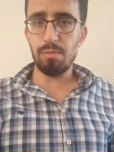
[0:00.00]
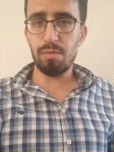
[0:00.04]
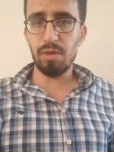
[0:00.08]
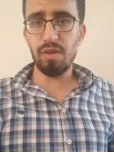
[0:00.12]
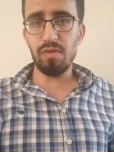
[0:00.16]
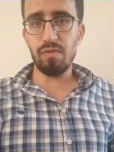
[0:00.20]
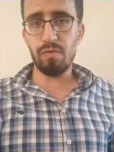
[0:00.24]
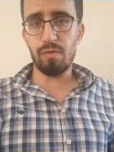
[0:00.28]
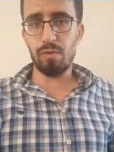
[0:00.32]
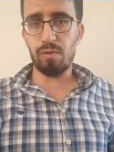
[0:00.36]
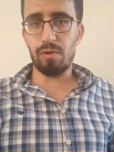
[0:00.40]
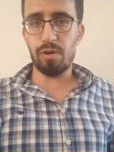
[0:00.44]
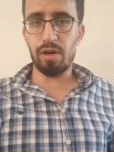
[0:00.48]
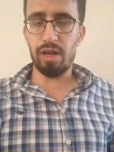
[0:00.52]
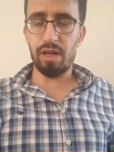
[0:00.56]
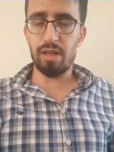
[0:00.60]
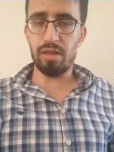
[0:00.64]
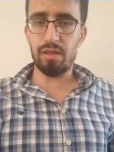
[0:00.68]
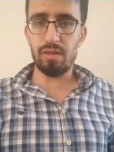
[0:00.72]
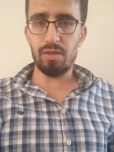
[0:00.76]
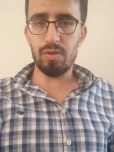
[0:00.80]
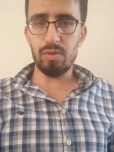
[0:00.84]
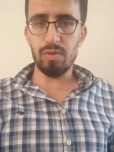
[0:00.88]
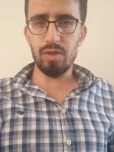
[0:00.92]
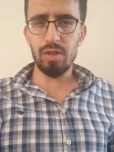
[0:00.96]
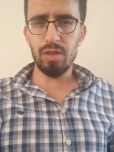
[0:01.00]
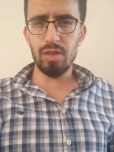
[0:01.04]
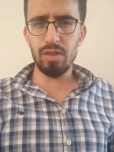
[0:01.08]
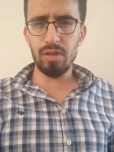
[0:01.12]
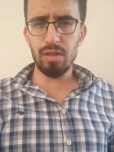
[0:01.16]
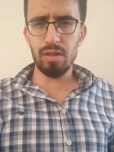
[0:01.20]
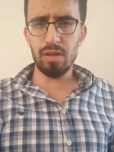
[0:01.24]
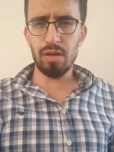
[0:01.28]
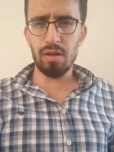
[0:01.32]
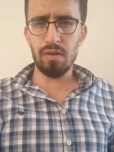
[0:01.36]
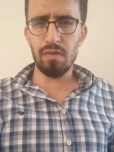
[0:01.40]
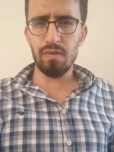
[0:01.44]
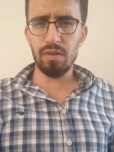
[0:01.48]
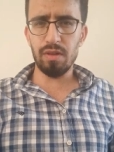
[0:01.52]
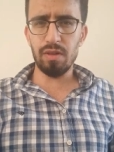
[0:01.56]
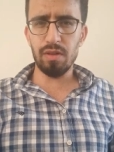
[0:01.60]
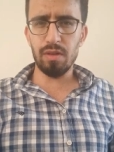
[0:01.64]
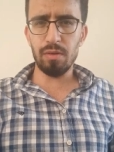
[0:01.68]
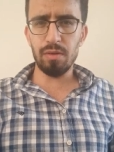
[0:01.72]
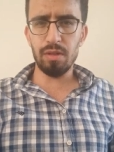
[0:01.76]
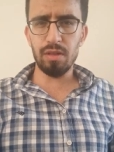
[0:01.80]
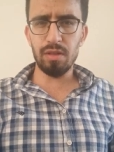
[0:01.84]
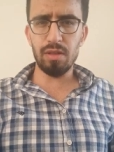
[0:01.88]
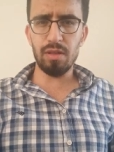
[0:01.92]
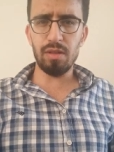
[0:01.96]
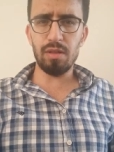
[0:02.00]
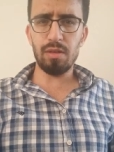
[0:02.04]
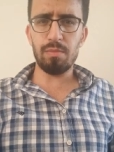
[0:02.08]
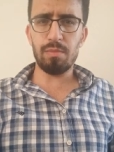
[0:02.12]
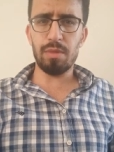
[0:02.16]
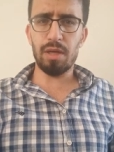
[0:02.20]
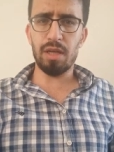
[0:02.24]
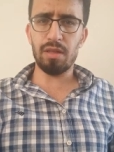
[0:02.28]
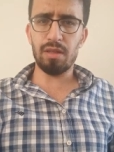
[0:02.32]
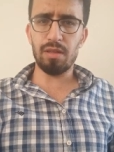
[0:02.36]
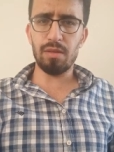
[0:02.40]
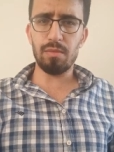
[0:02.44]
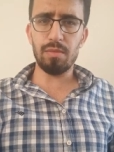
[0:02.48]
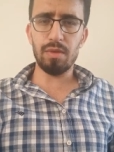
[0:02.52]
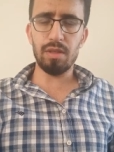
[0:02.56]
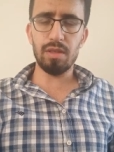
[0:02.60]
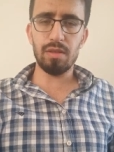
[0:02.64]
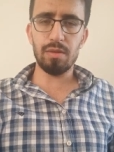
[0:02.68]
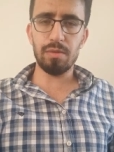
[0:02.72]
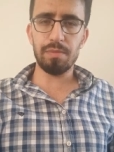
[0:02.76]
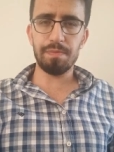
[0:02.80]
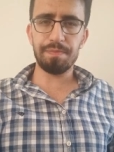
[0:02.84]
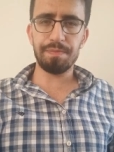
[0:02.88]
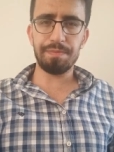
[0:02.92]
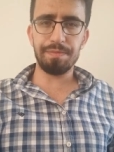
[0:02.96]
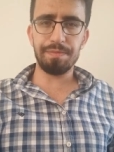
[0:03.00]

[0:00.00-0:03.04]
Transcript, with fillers: before and during the COVID-19 pandemic?